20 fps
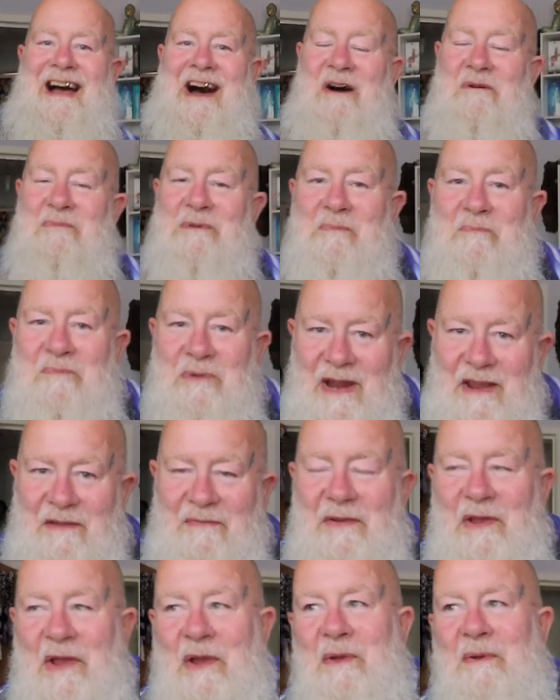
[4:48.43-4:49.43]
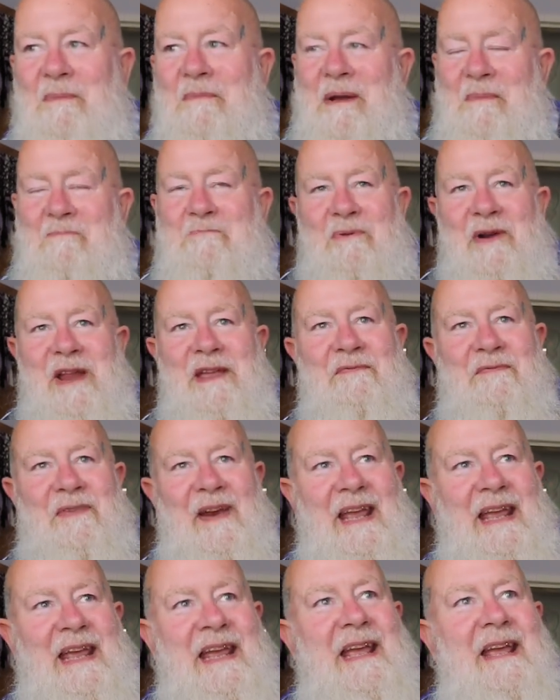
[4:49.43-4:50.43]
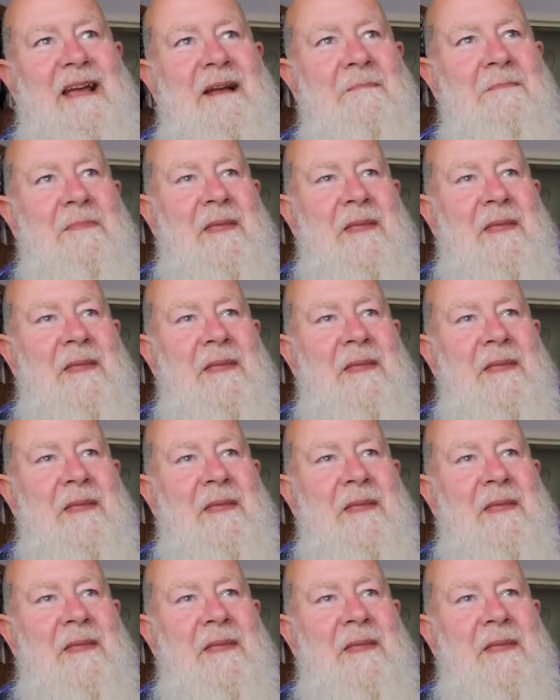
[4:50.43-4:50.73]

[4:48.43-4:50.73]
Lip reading: I will brief you briefly